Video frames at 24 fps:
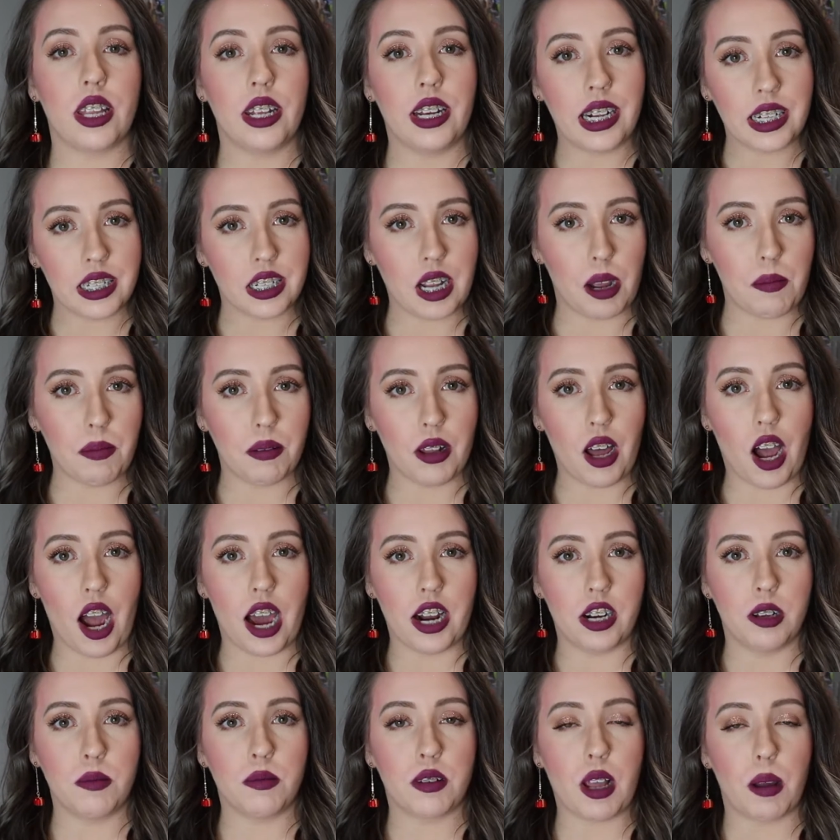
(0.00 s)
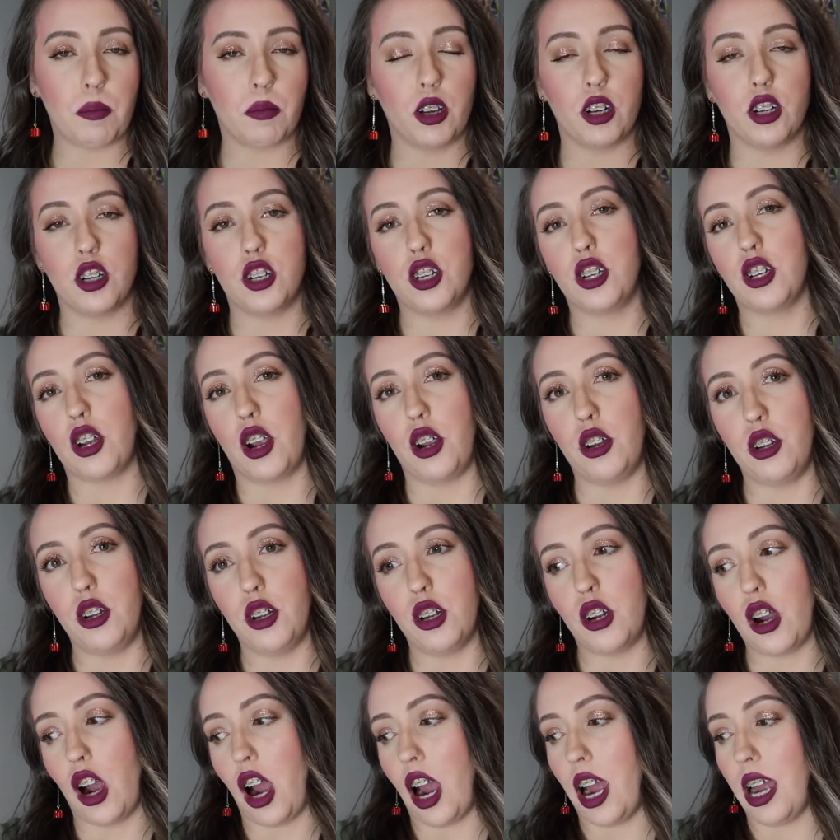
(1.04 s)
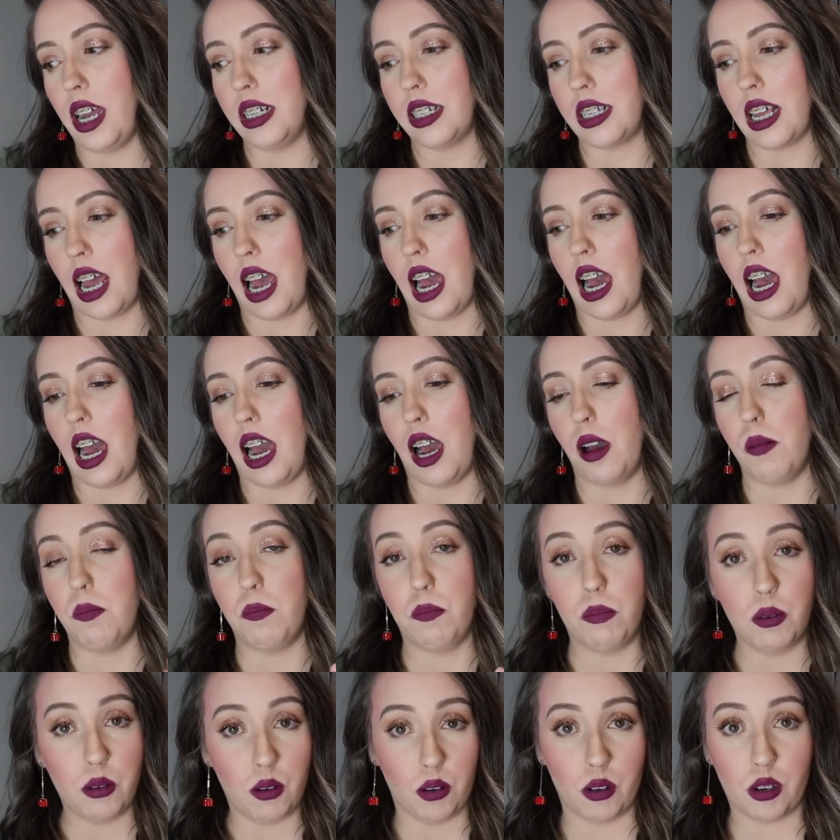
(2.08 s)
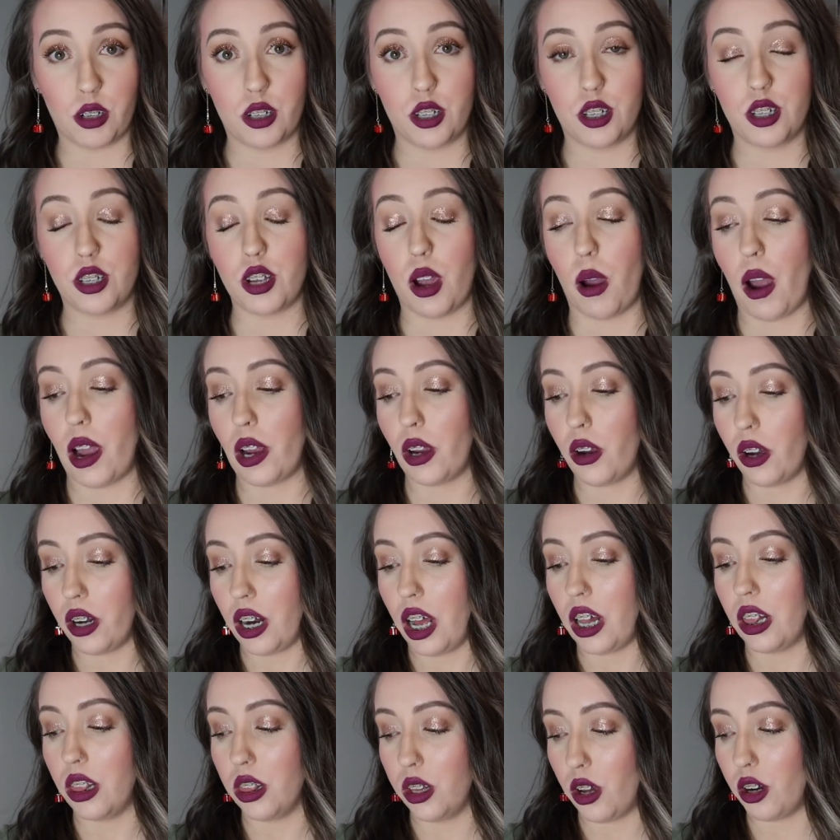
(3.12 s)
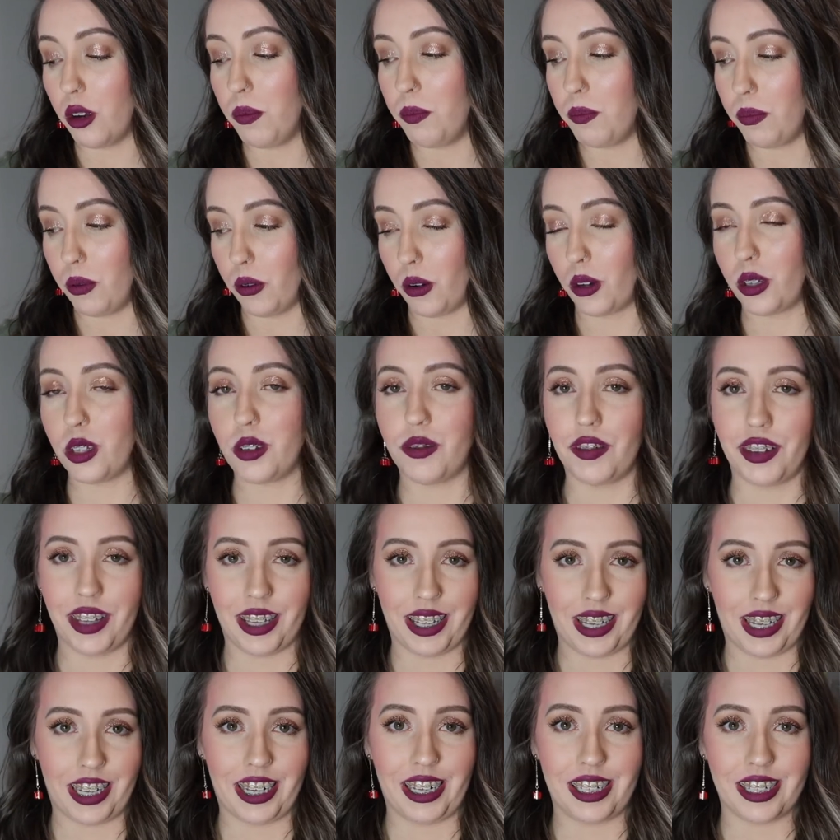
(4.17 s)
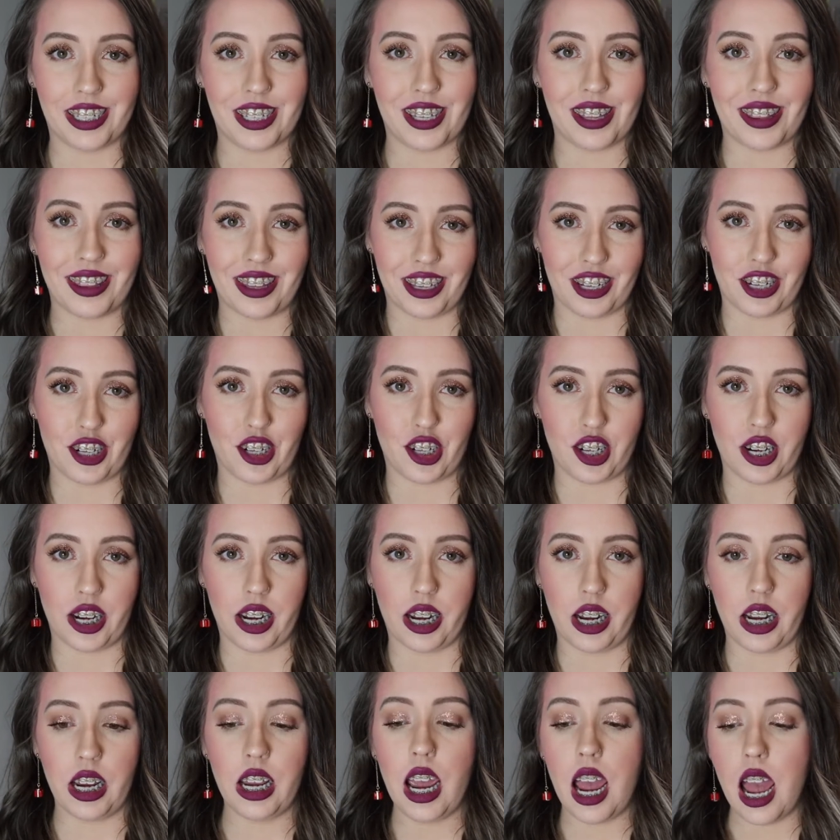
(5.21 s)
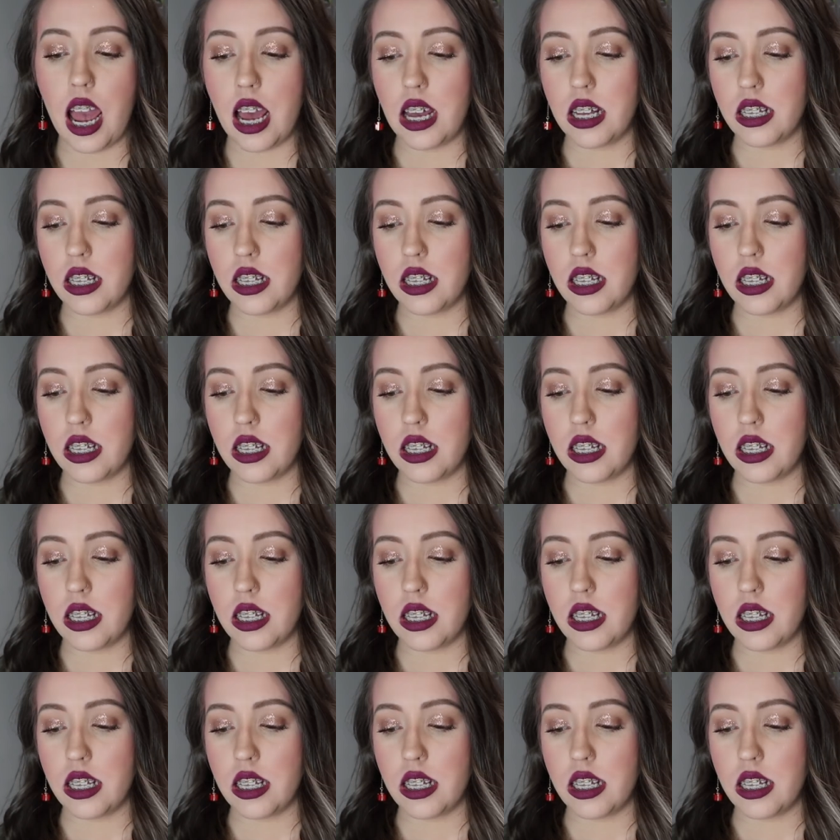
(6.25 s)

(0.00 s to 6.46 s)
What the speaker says: next couple of items I'm going to show you guys are books. So I got a lot of books for the kids this year.